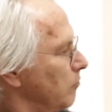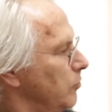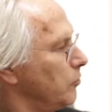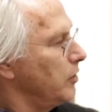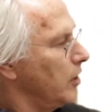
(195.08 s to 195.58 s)

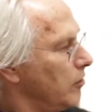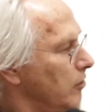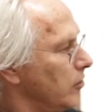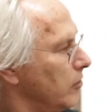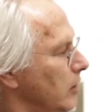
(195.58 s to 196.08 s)
do
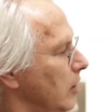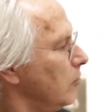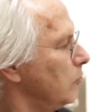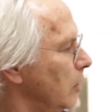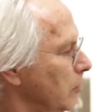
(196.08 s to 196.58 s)

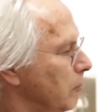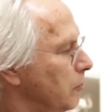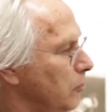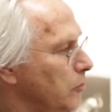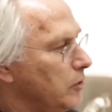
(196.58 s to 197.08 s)
another run
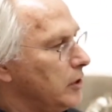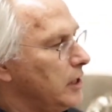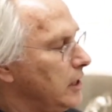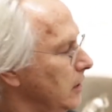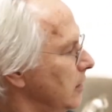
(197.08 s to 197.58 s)
through with
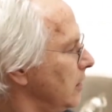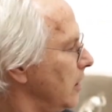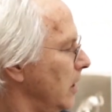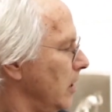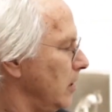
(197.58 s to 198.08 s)
the
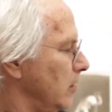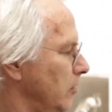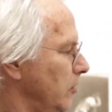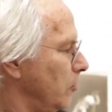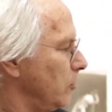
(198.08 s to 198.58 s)

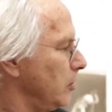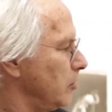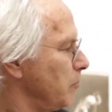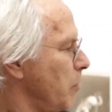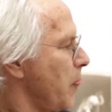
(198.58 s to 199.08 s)

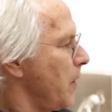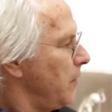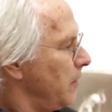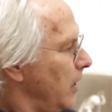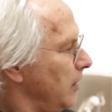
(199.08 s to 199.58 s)
linoleum,
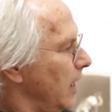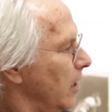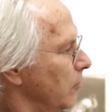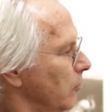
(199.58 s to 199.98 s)
and now